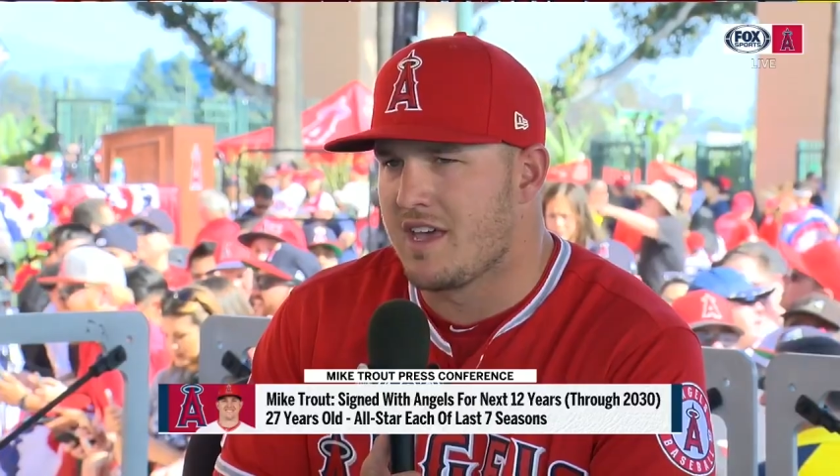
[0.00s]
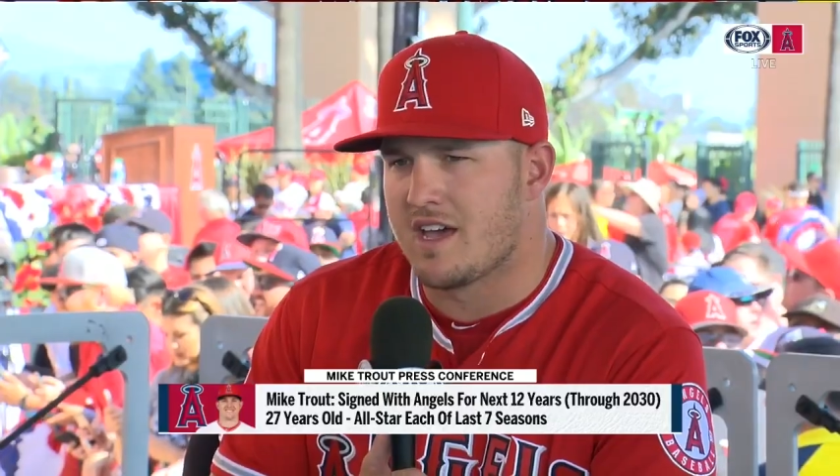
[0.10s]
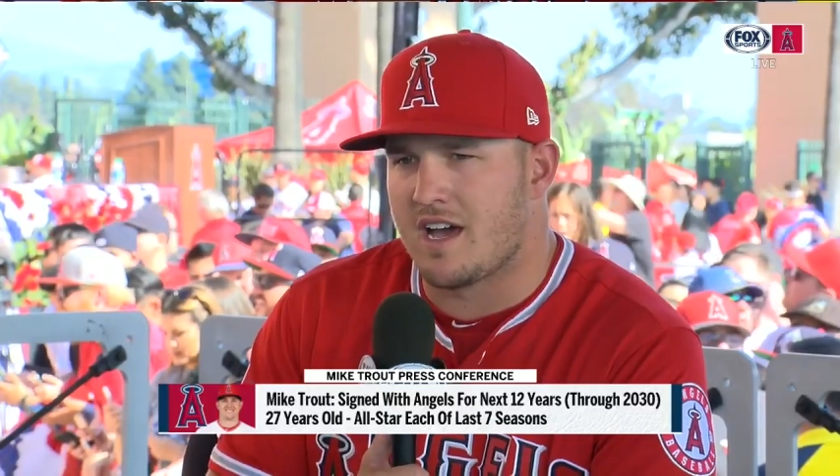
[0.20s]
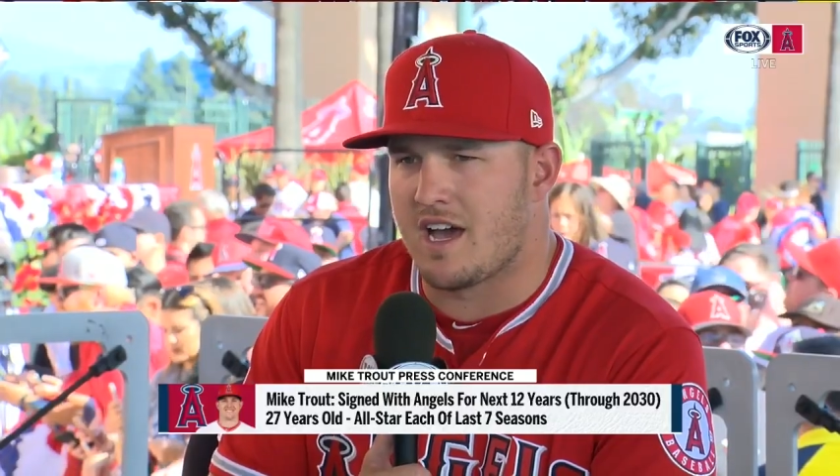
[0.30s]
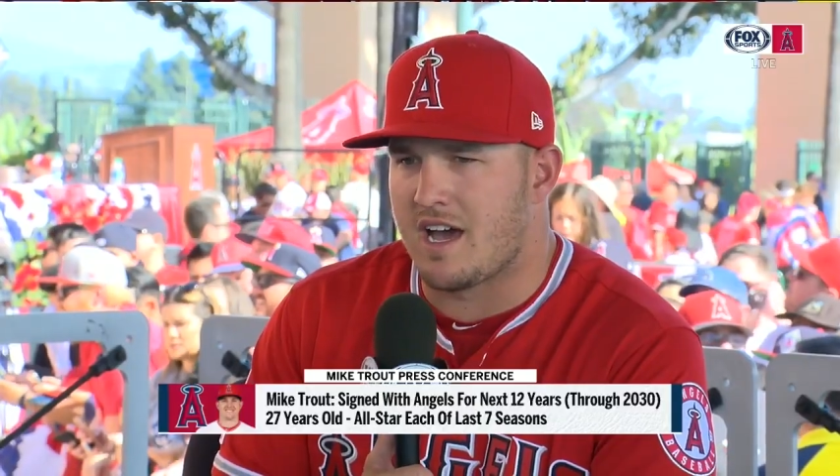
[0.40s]

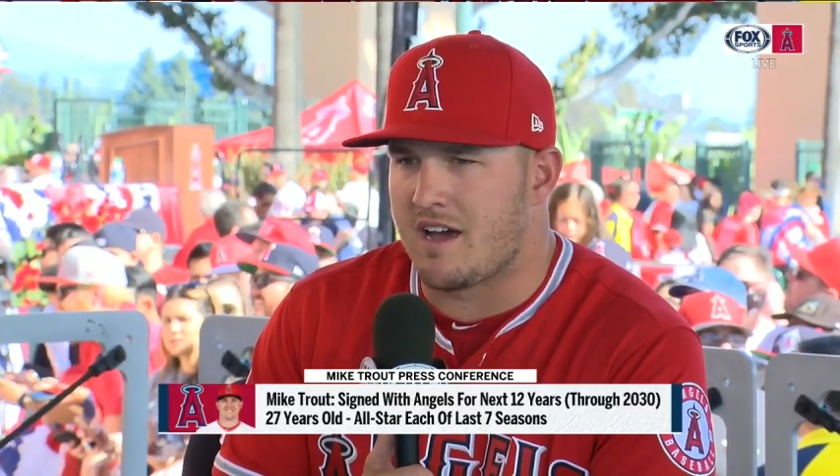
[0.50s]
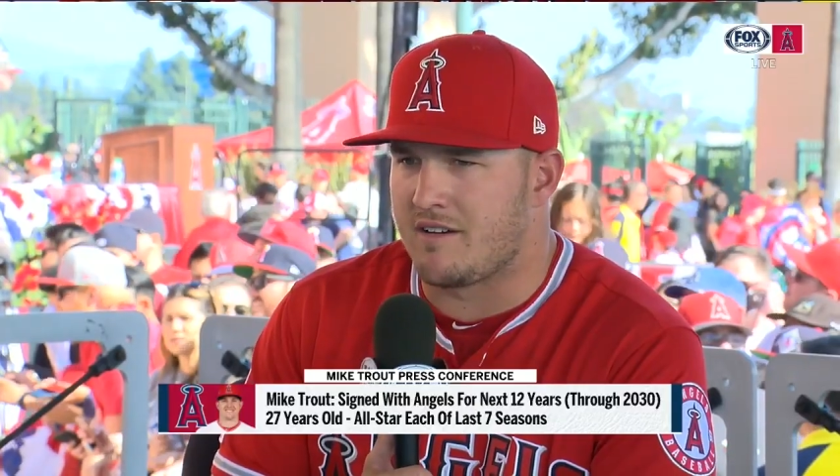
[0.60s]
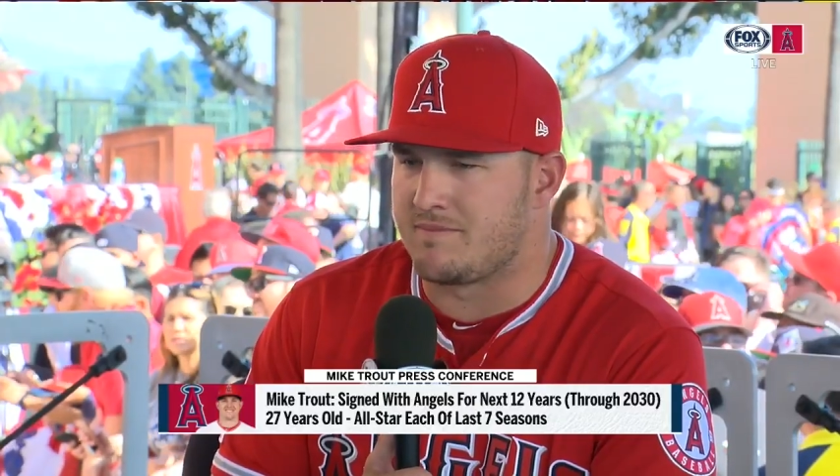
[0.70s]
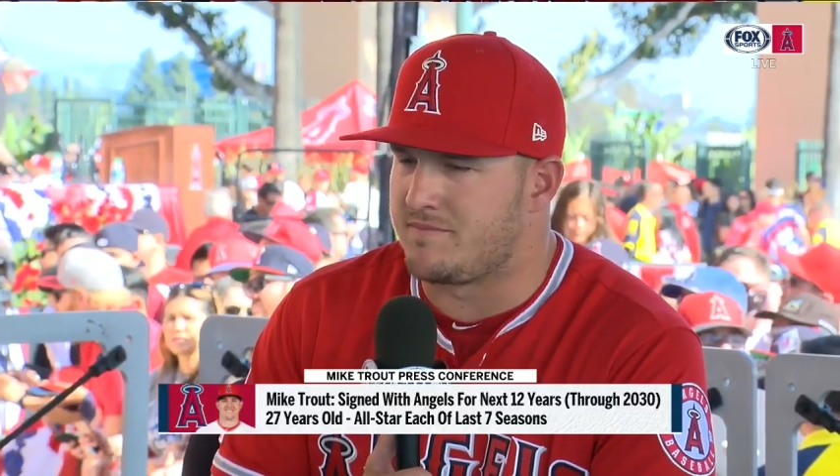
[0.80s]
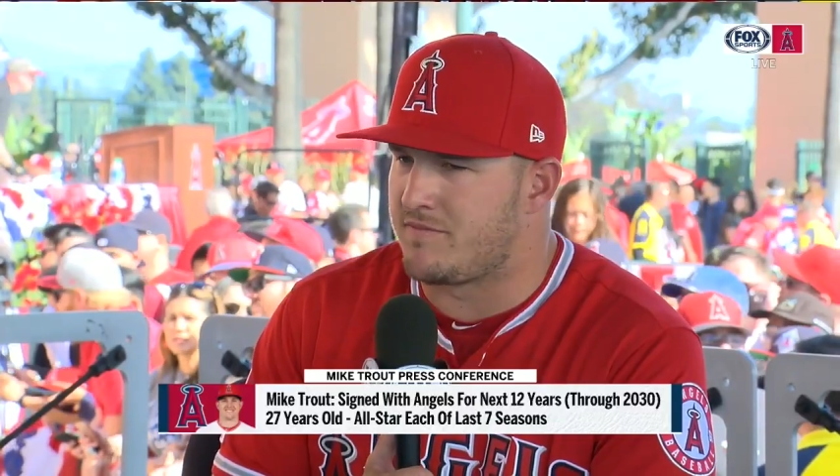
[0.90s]

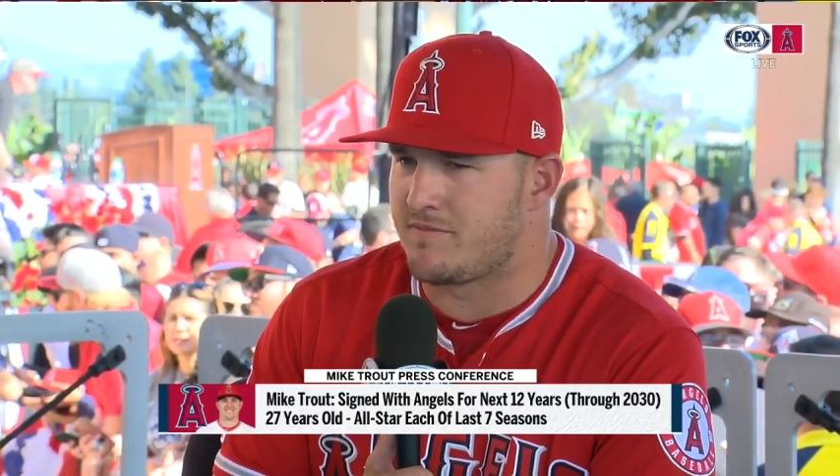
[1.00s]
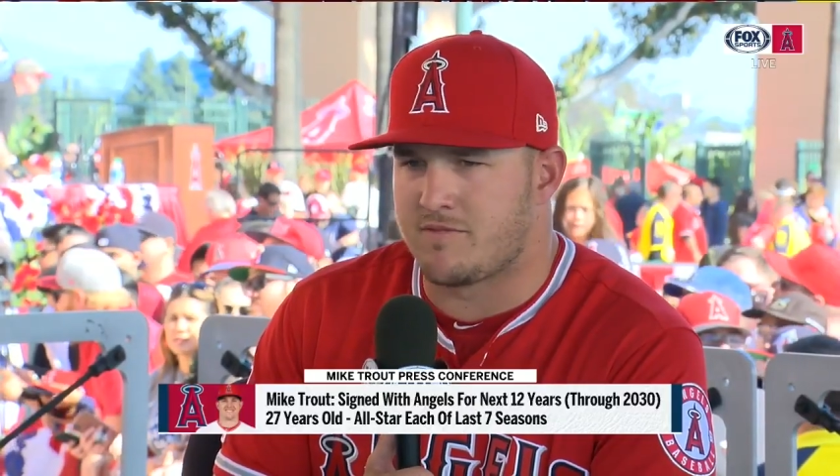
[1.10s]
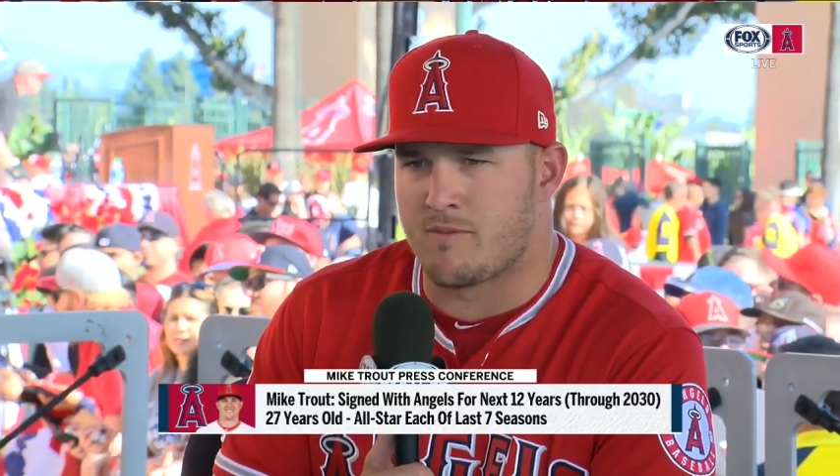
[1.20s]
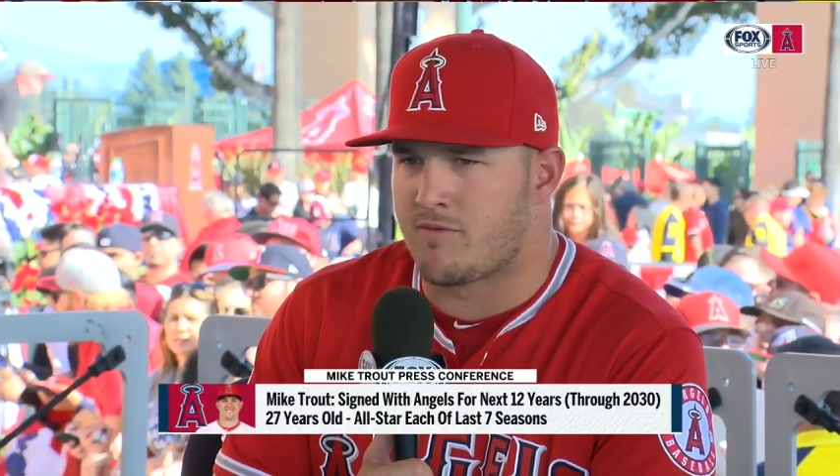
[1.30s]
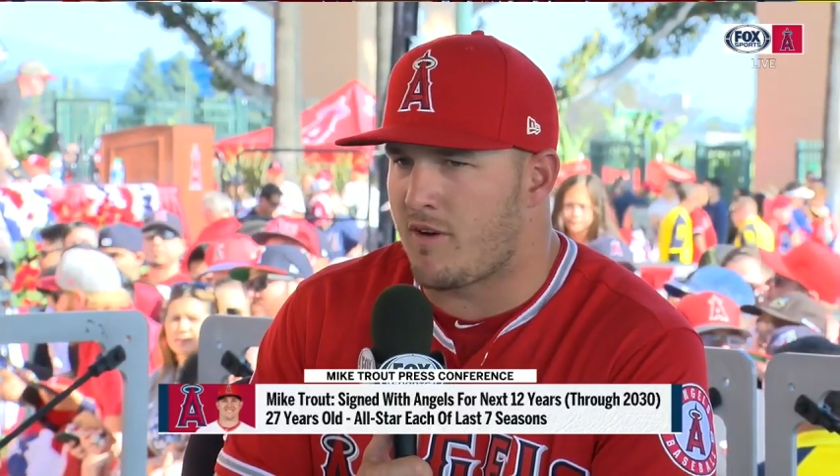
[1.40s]
um,
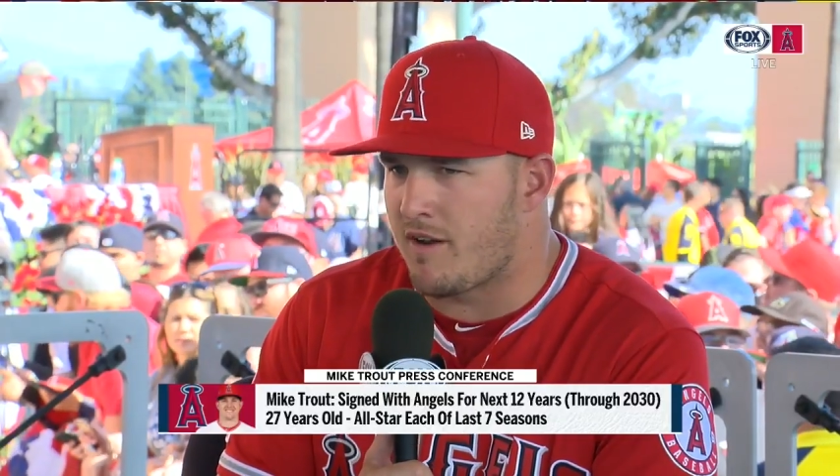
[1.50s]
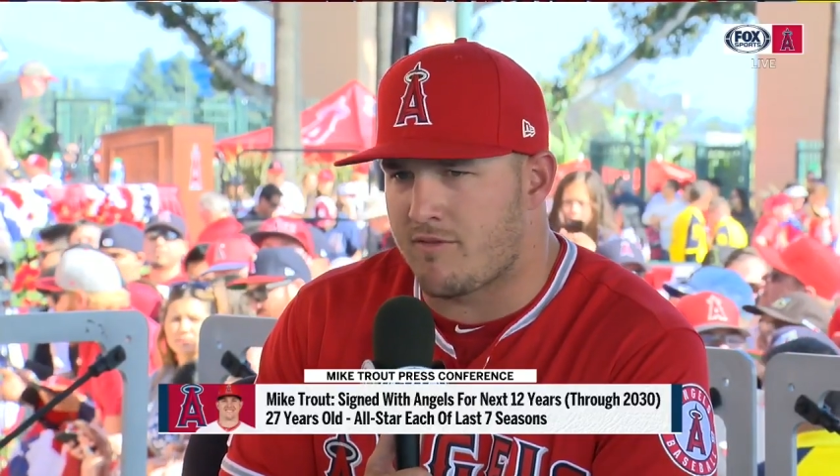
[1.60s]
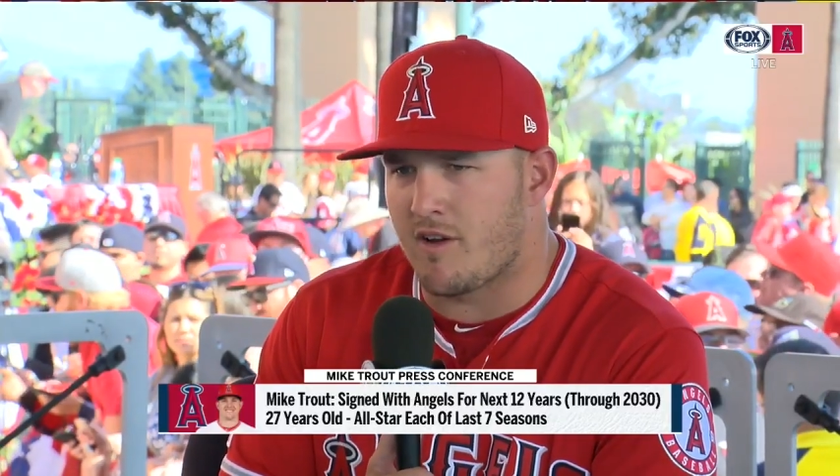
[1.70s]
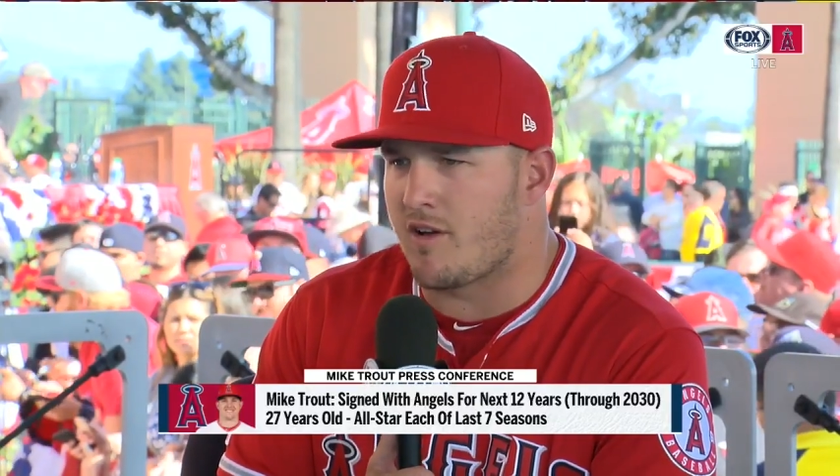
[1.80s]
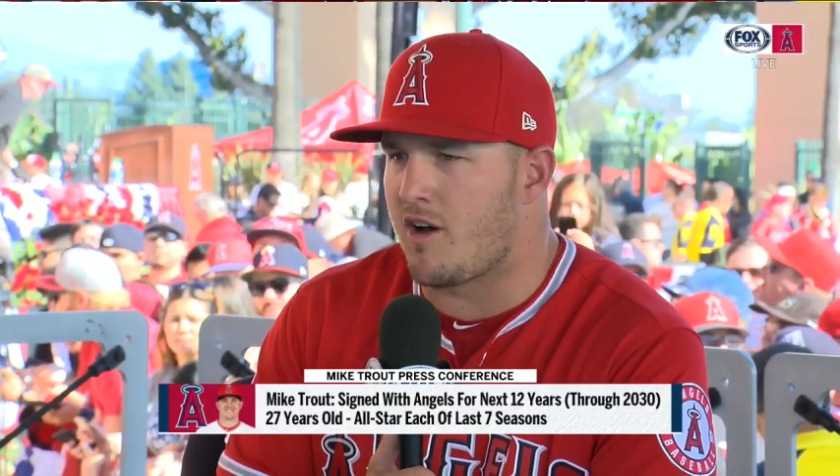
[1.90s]
from front
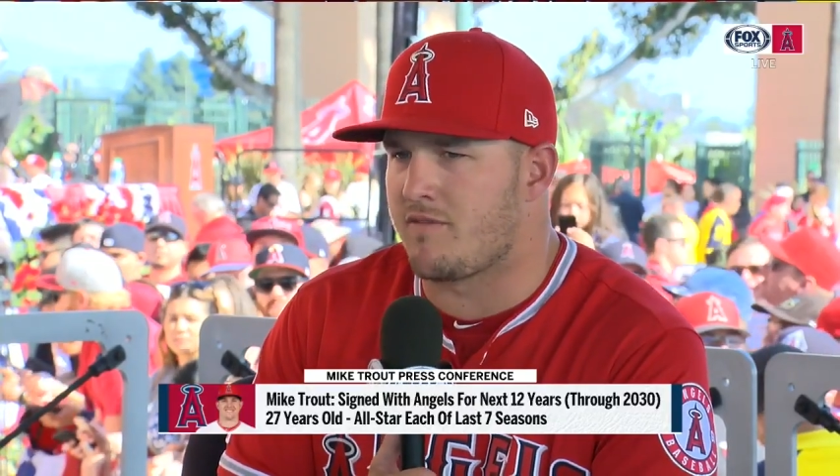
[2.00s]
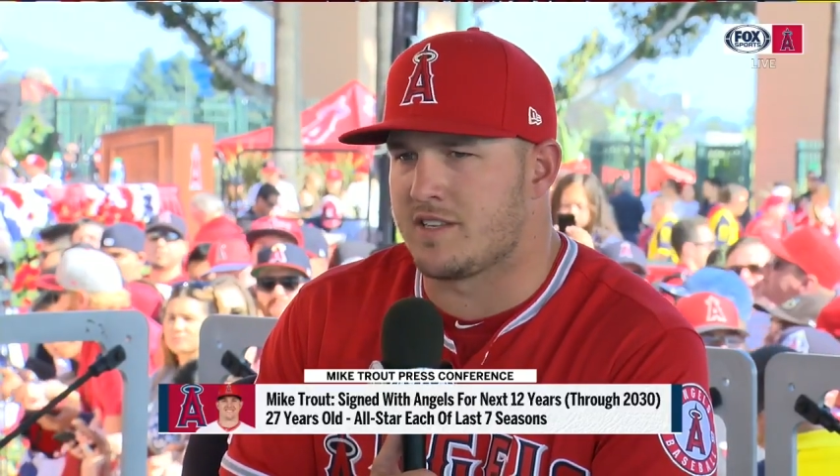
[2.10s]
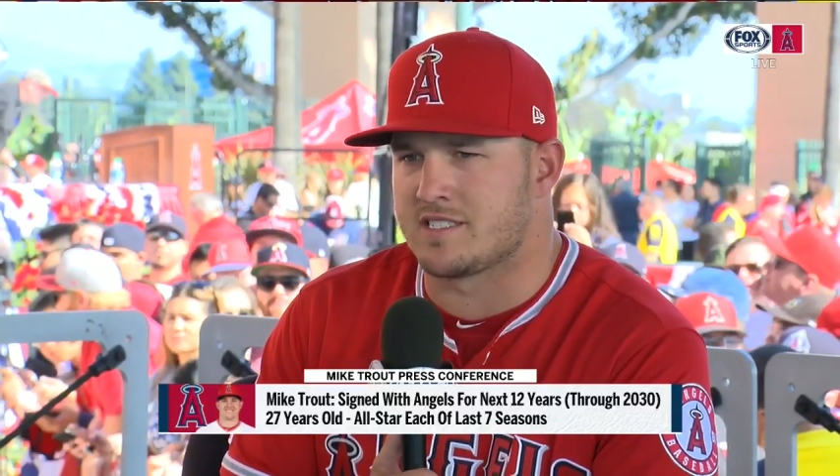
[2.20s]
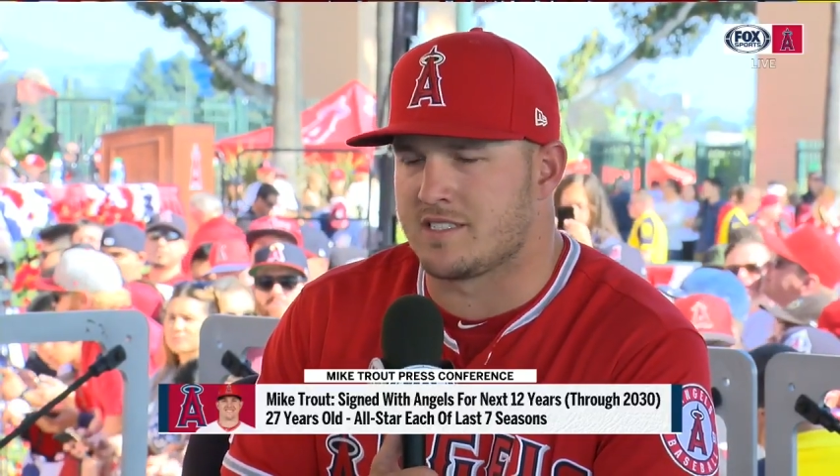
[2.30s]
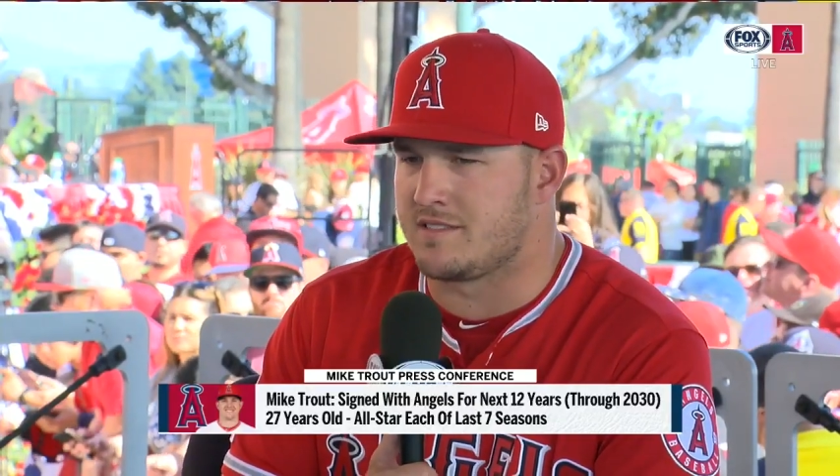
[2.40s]
front
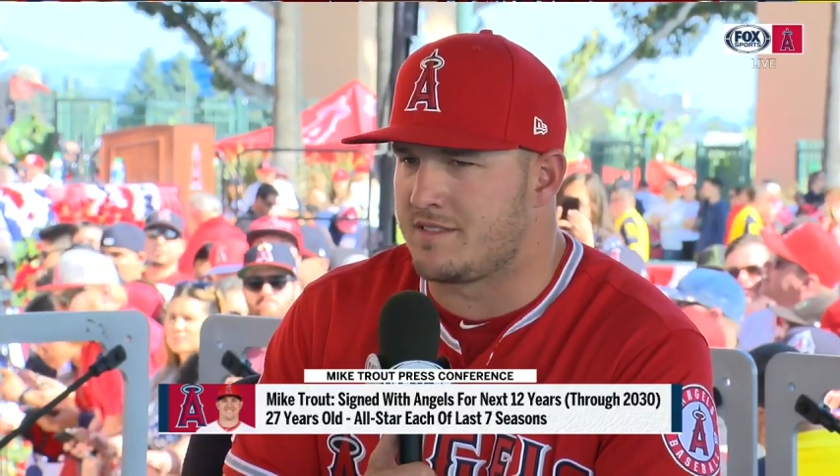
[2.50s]
office to,